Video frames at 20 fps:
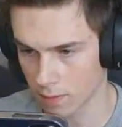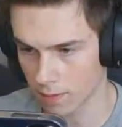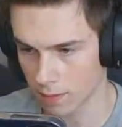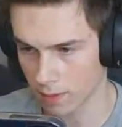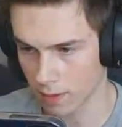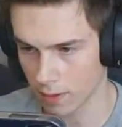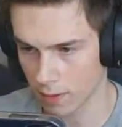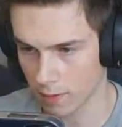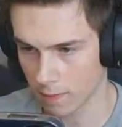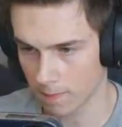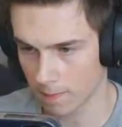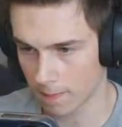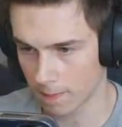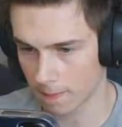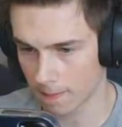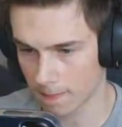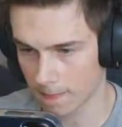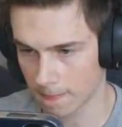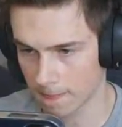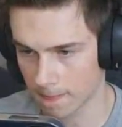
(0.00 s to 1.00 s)
Okay,
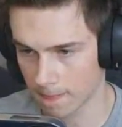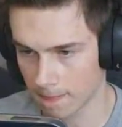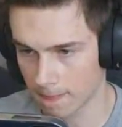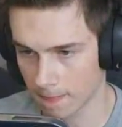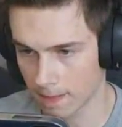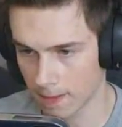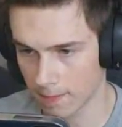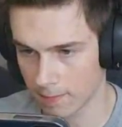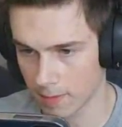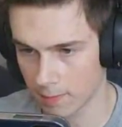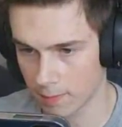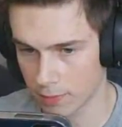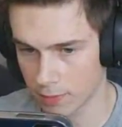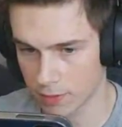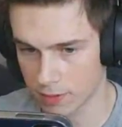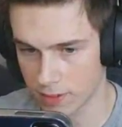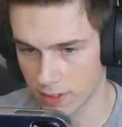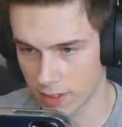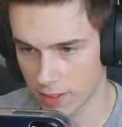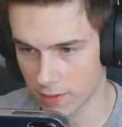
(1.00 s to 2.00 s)
let me
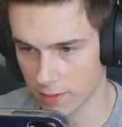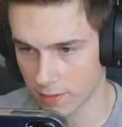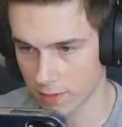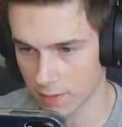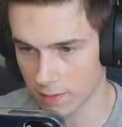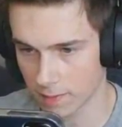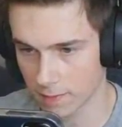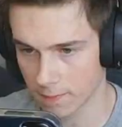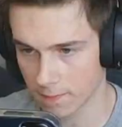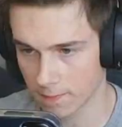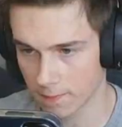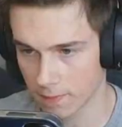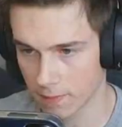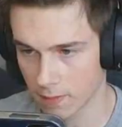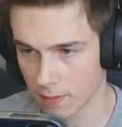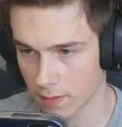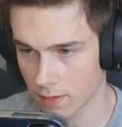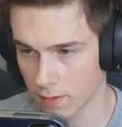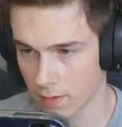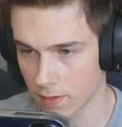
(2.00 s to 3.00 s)
push down.
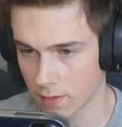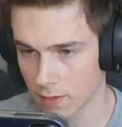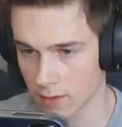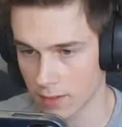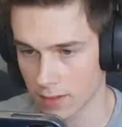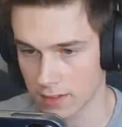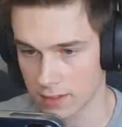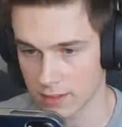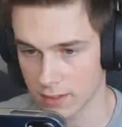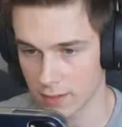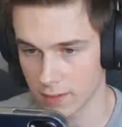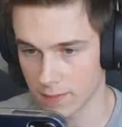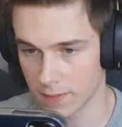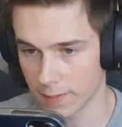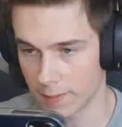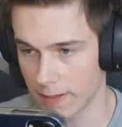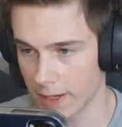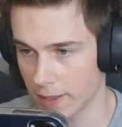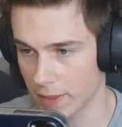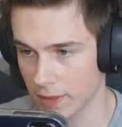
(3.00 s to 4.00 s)
Okay, so the
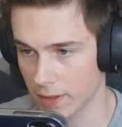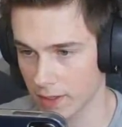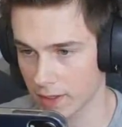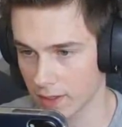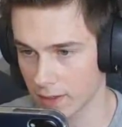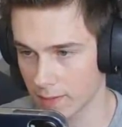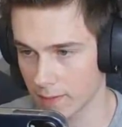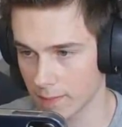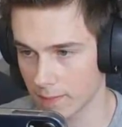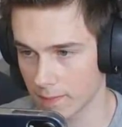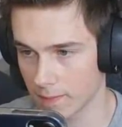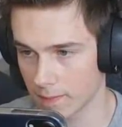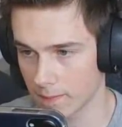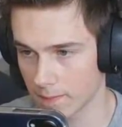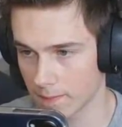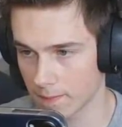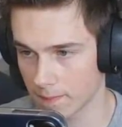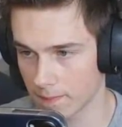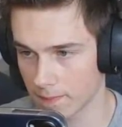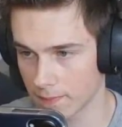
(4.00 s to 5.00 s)
bad thing...
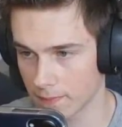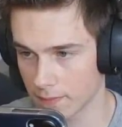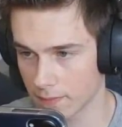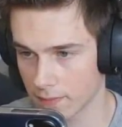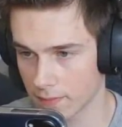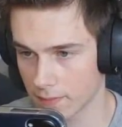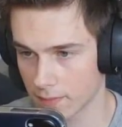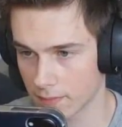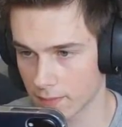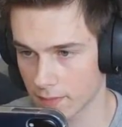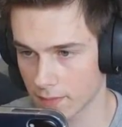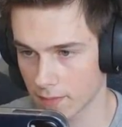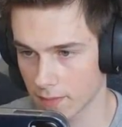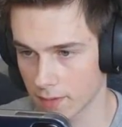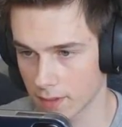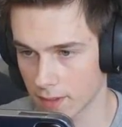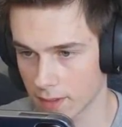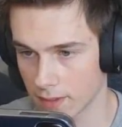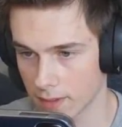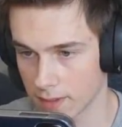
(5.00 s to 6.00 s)

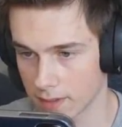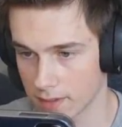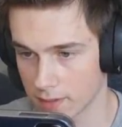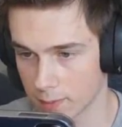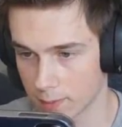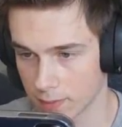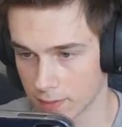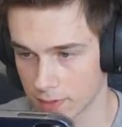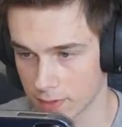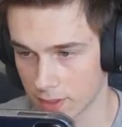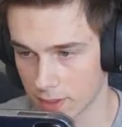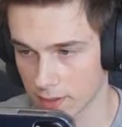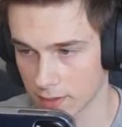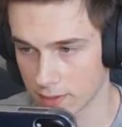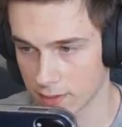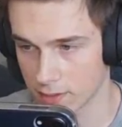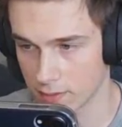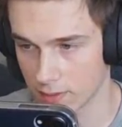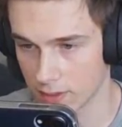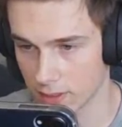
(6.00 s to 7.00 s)
Okay, let's just push down
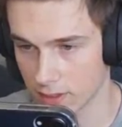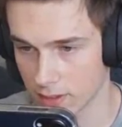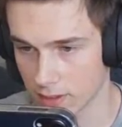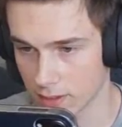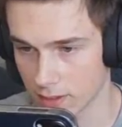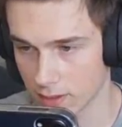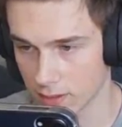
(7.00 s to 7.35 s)
directly.